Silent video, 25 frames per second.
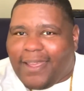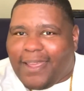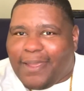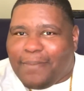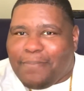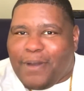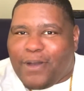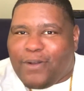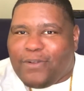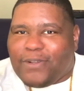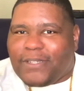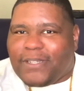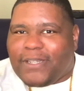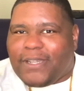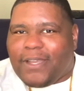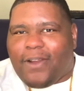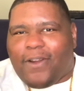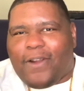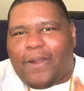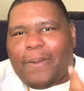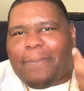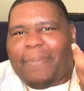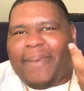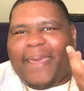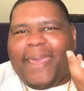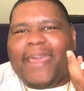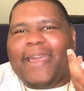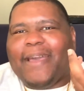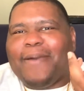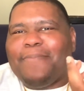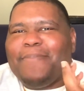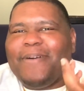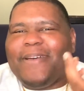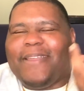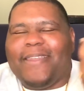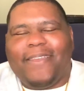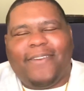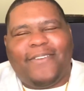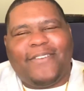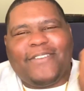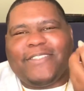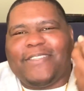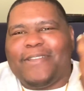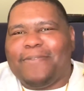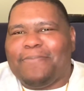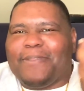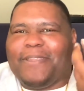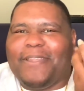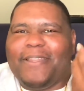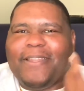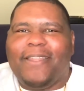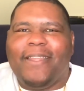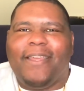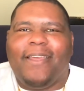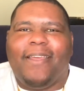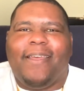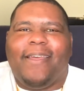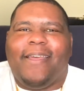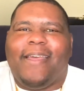emoji or a bag of money or something